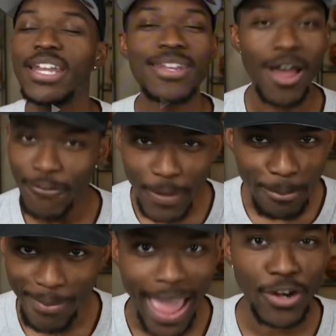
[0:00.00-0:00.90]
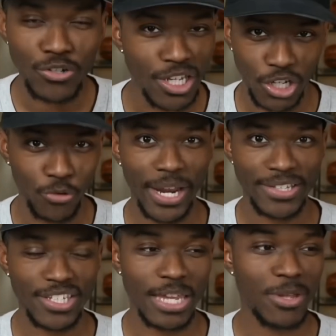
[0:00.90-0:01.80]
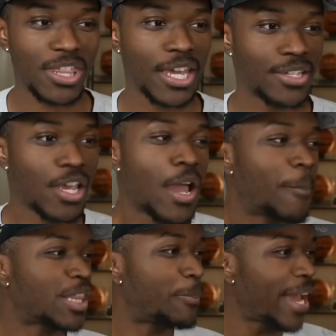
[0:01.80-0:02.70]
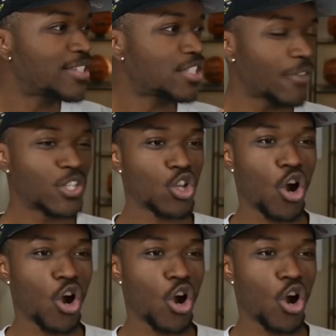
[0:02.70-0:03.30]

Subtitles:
None of it matters in the grand scheme of things. But the basis of this